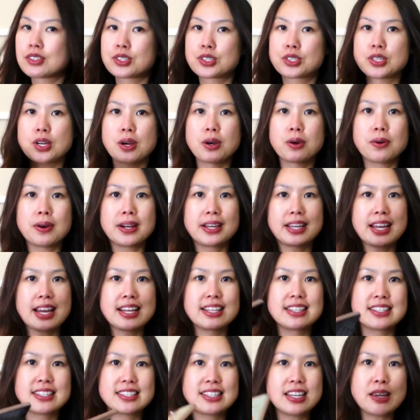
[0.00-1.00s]
So
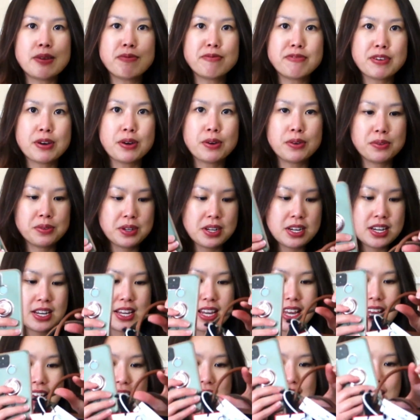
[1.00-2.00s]
again, same phone,
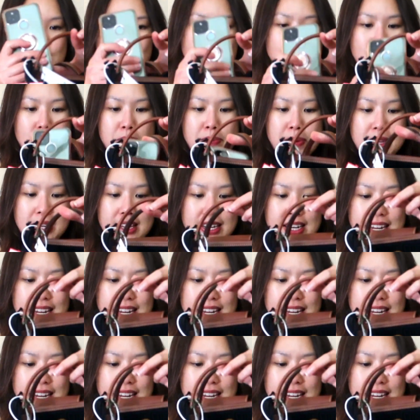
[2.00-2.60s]
dropping